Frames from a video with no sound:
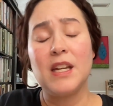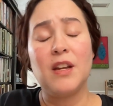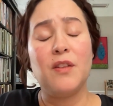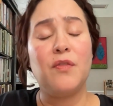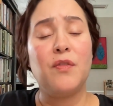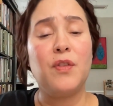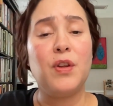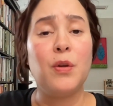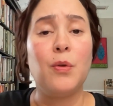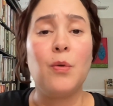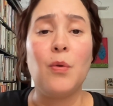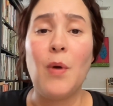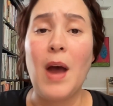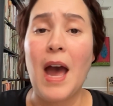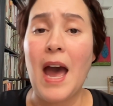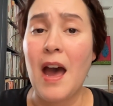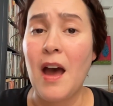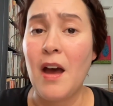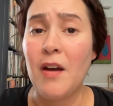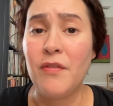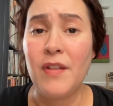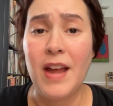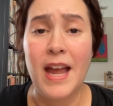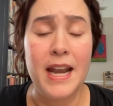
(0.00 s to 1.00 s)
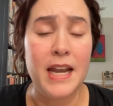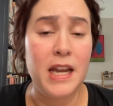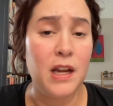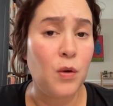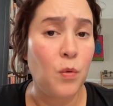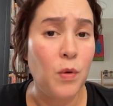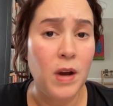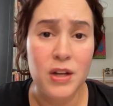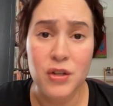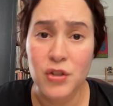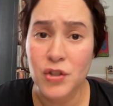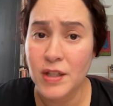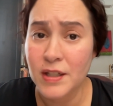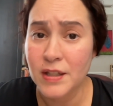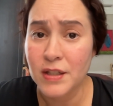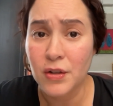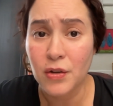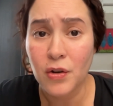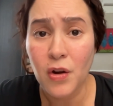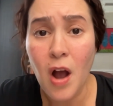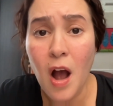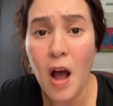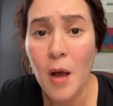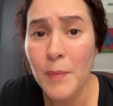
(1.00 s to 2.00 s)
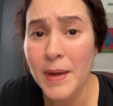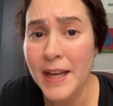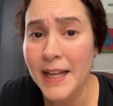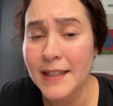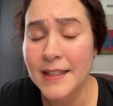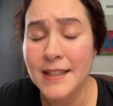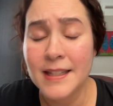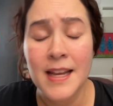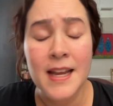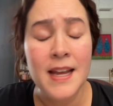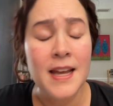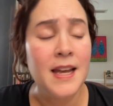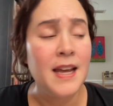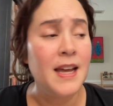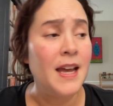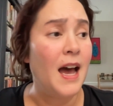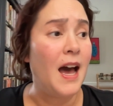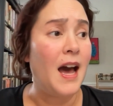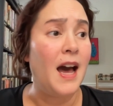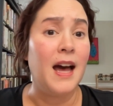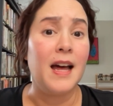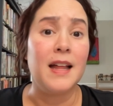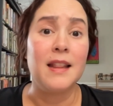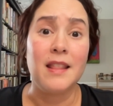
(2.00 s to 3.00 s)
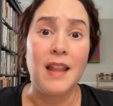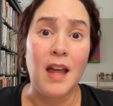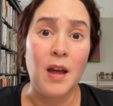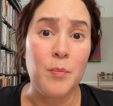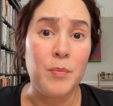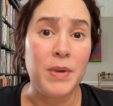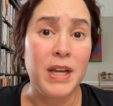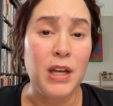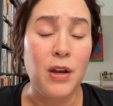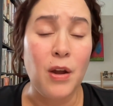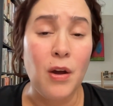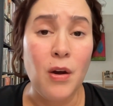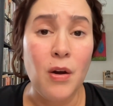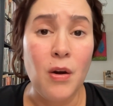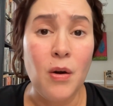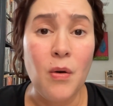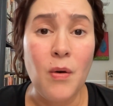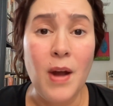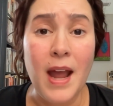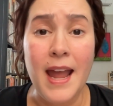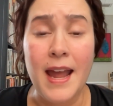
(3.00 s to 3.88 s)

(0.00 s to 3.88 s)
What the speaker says: If you have any questions or comments, let me know.